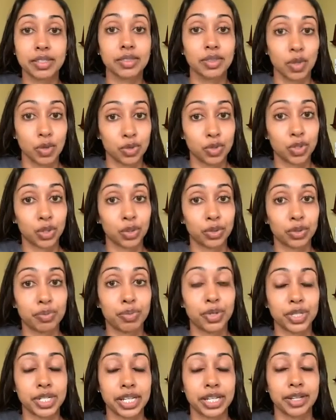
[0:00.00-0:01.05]
those children
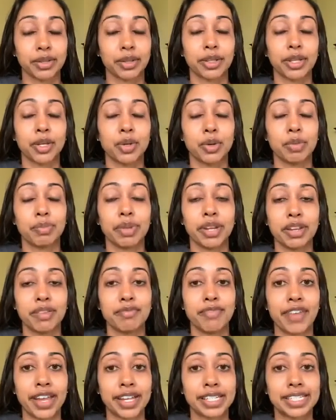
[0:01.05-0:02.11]
particularly who had been
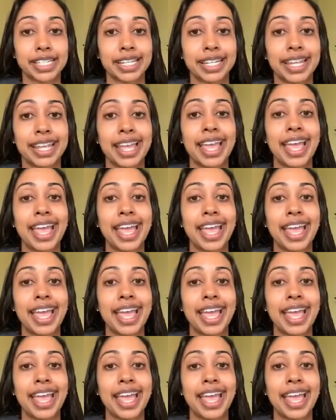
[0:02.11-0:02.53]
infected.